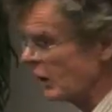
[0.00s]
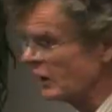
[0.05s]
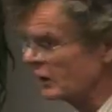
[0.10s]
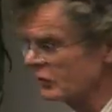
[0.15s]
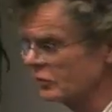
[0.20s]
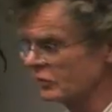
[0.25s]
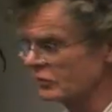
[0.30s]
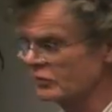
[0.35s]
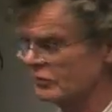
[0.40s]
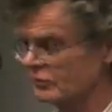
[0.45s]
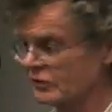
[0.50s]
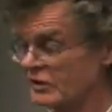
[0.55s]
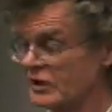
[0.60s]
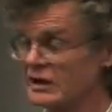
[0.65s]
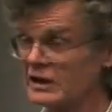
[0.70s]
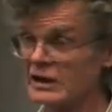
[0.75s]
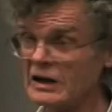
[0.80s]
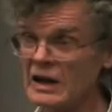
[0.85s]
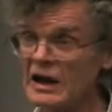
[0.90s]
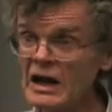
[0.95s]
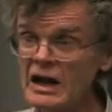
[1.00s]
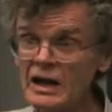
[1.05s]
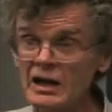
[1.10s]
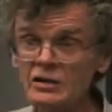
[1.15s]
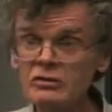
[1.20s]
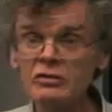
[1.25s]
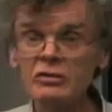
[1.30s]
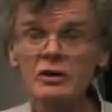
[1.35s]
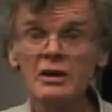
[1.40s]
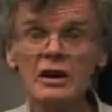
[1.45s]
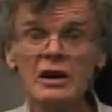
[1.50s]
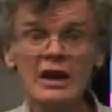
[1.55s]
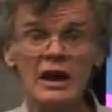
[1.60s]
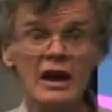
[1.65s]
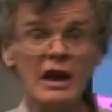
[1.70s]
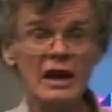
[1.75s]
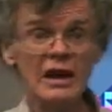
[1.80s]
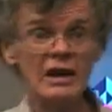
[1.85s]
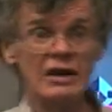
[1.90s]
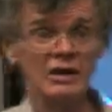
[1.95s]
molecule is kind of large,
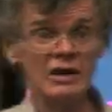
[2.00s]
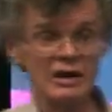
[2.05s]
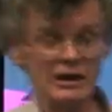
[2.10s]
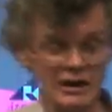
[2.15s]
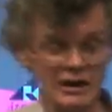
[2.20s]
and